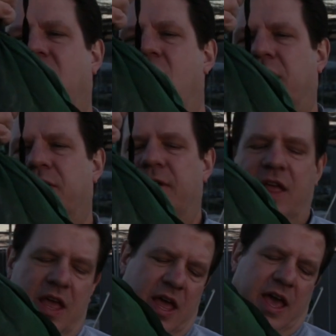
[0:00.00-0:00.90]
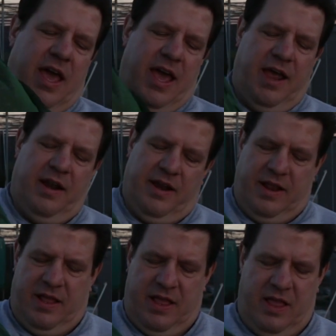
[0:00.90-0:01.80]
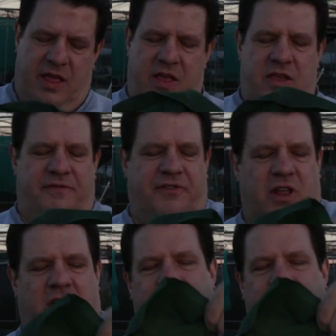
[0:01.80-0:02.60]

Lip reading: longer. And you fill it